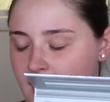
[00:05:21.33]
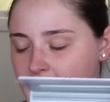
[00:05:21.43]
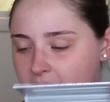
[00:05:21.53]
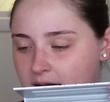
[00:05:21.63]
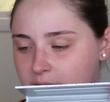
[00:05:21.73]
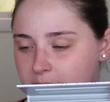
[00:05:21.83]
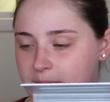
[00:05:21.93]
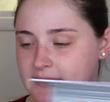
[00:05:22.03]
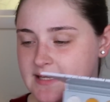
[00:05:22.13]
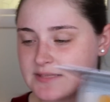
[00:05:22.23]

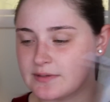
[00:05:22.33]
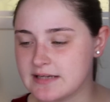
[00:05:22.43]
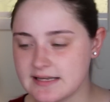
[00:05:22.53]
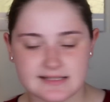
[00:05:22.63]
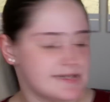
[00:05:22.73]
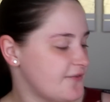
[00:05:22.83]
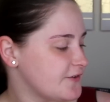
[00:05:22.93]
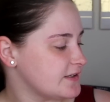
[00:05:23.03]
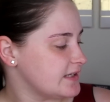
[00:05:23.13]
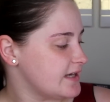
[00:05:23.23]
But this one is
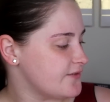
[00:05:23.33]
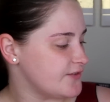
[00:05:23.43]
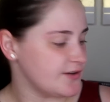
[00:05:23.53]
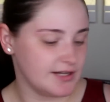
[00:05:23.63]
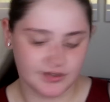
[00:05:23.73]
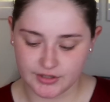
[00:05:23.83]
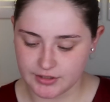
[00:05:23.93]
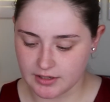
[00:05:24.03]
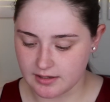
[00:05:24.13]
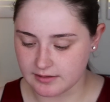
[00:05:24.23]
definitely a very good